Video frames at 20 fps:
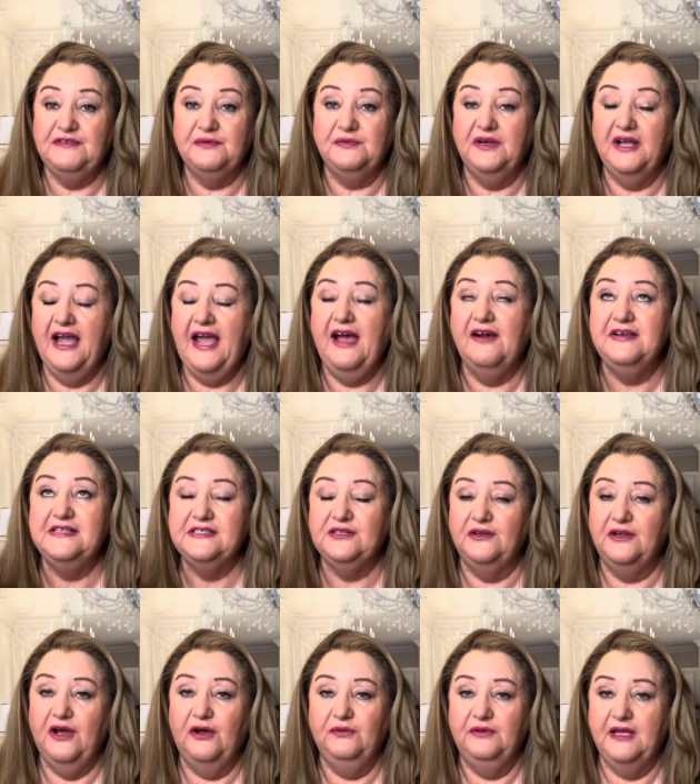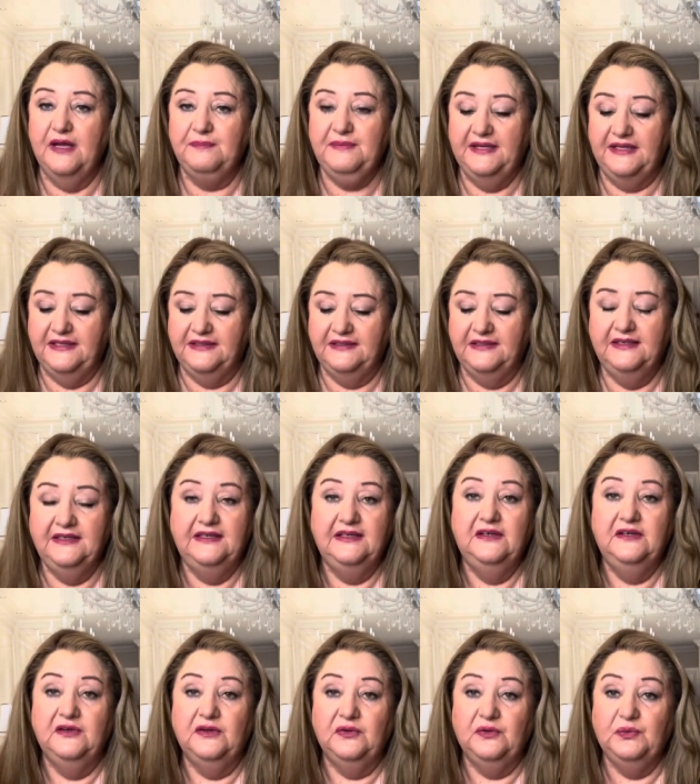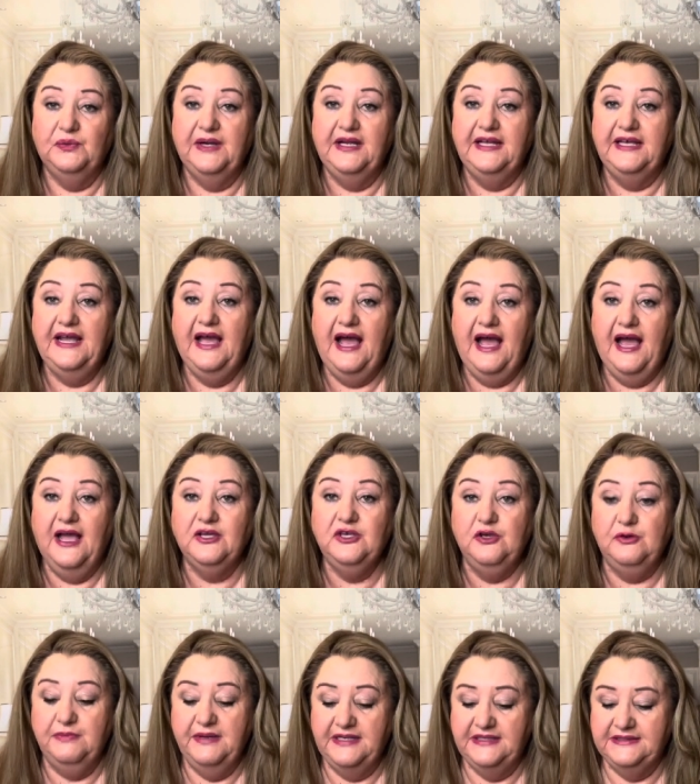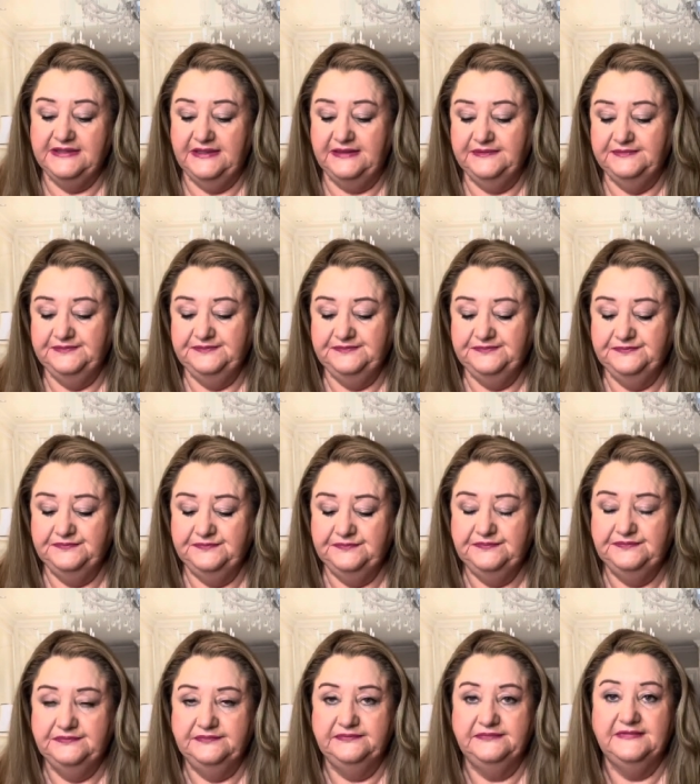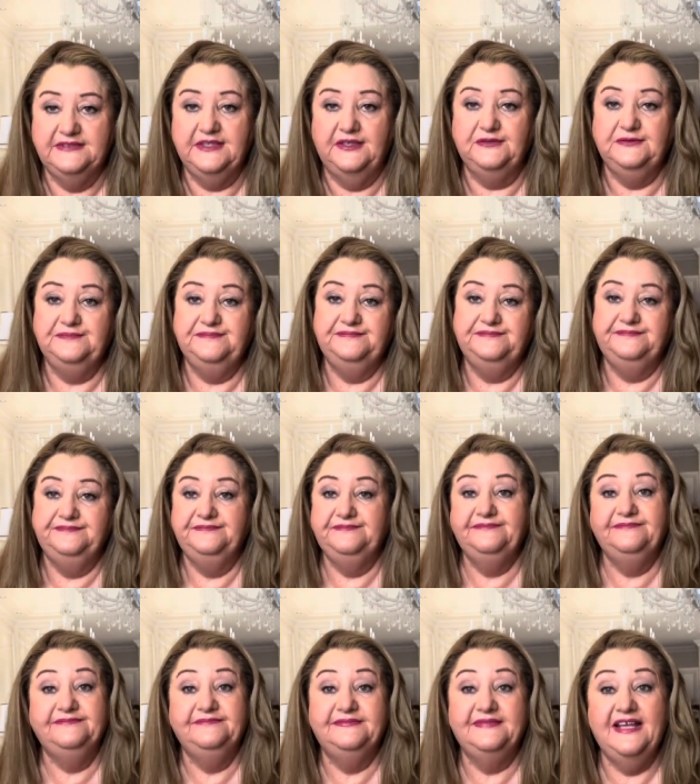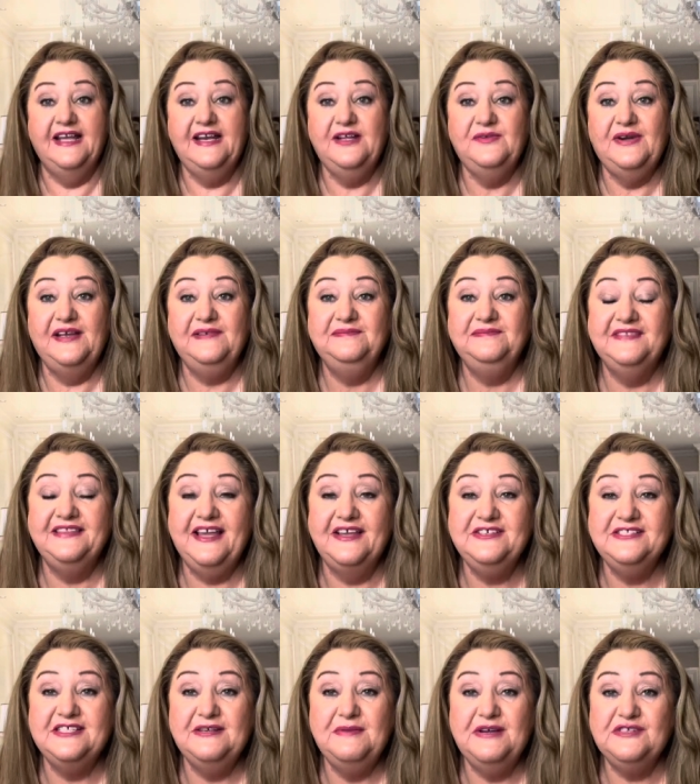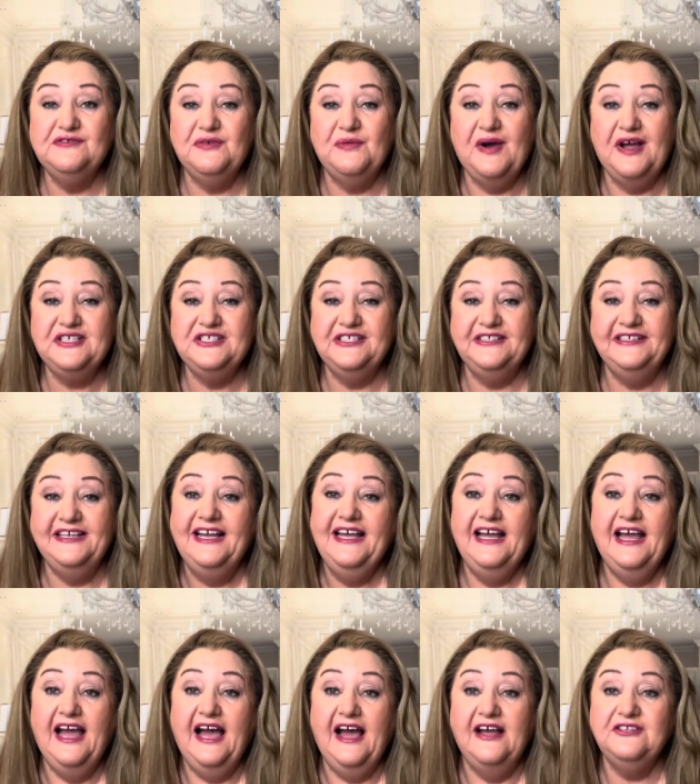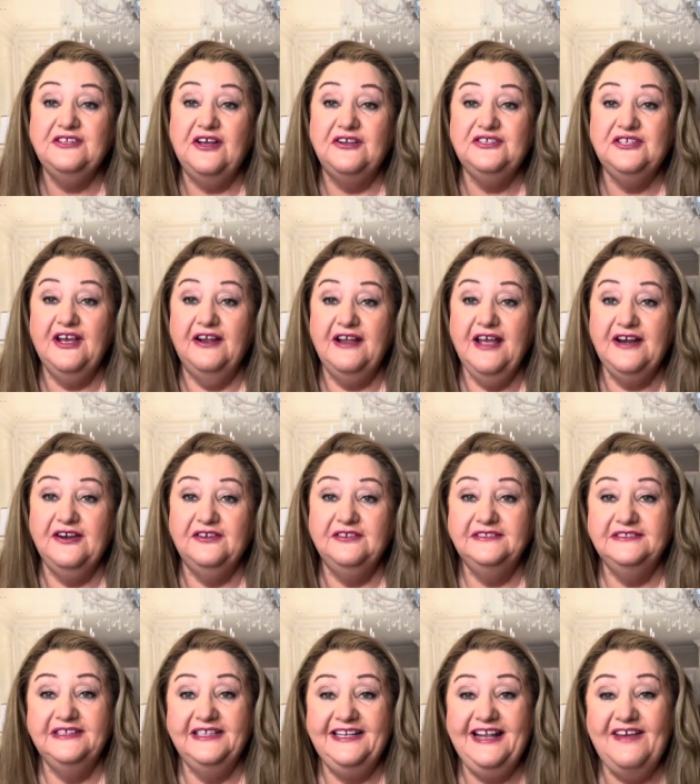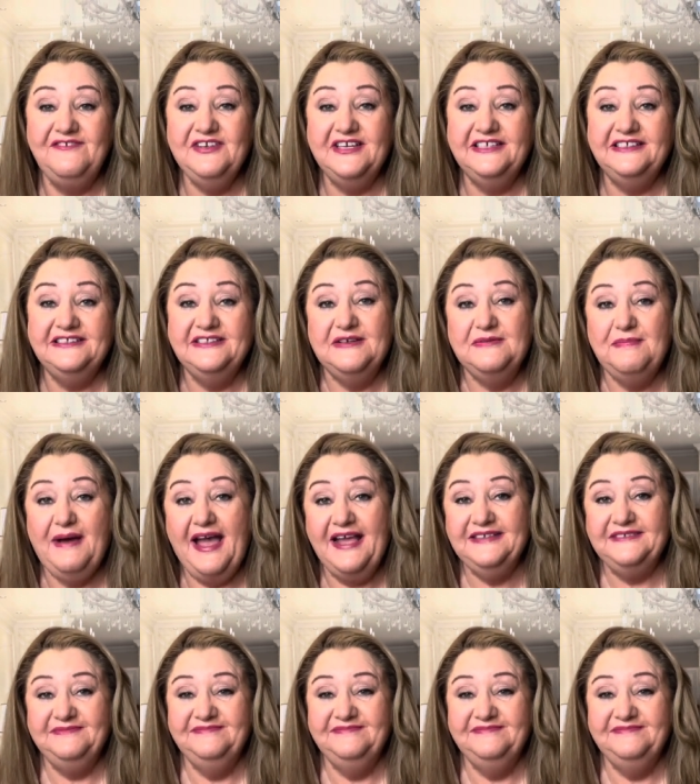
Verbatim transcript: it would, how it's going to hold up in really high humidity. So, anyway, thank you so much for watching. I'll talk to y'all later. Love you. Bye.